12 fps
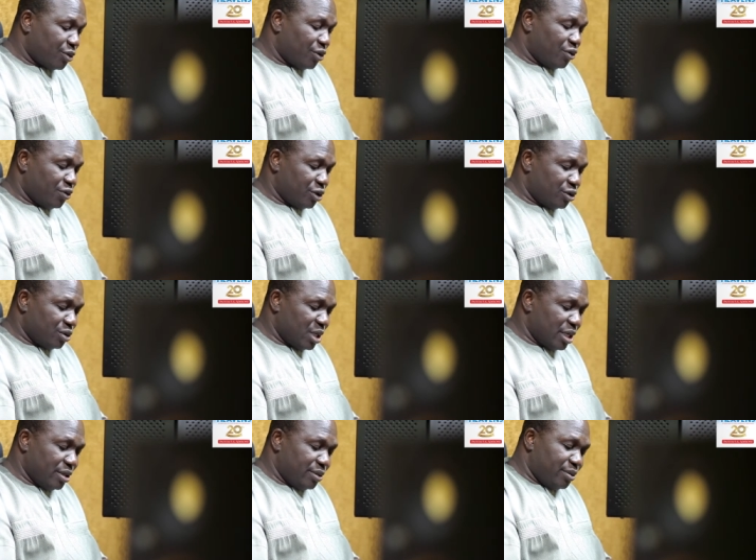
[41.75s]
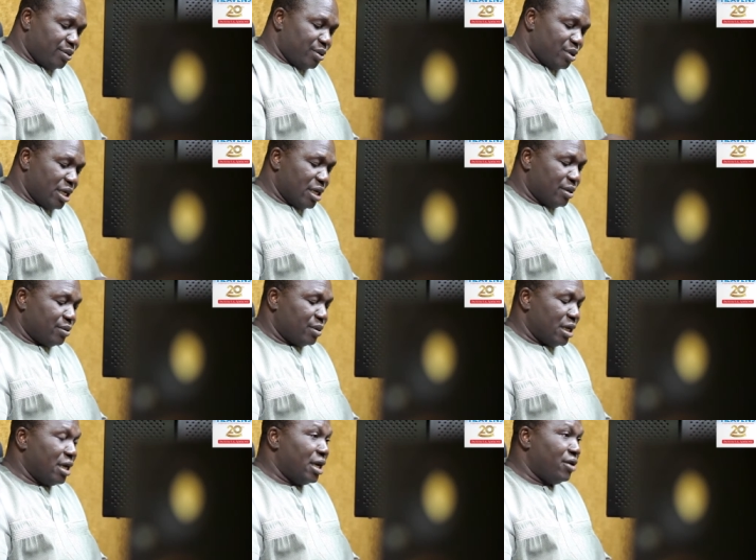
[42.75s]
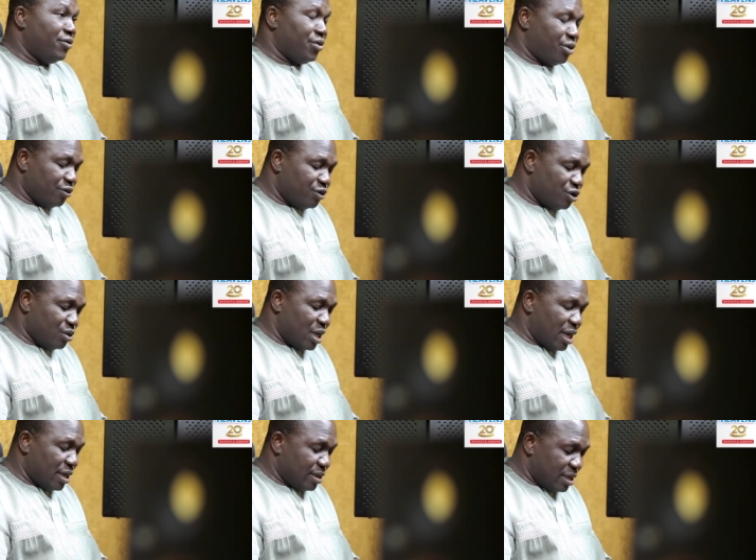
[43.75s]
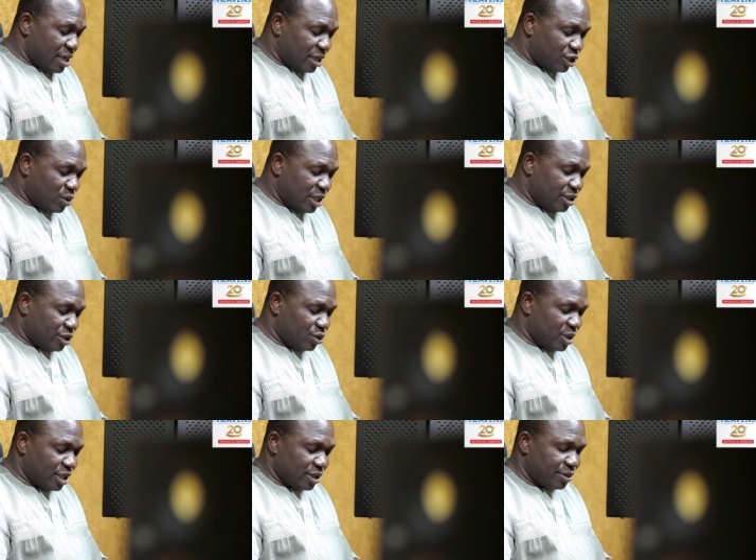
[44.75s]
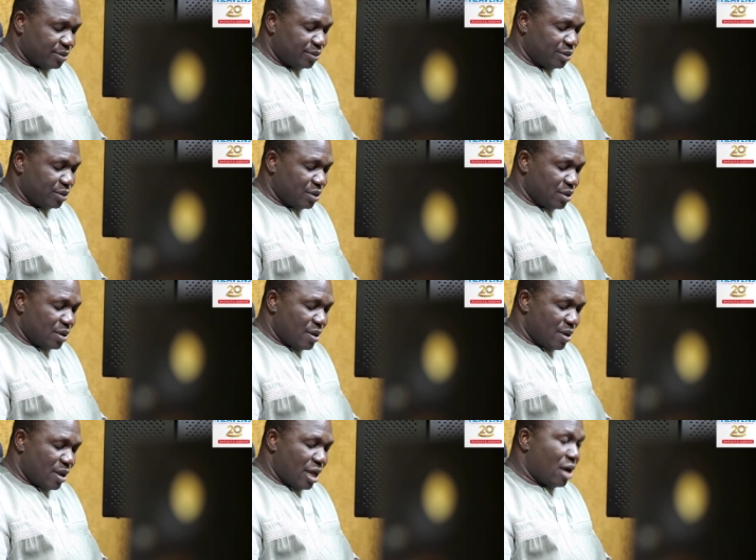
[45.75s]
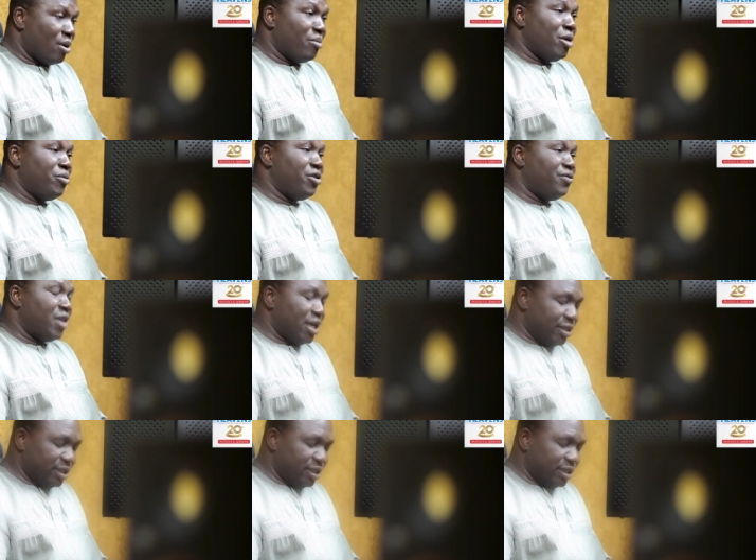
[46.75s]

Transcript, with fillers: For today, 11th of July, year 2020. Our memory verse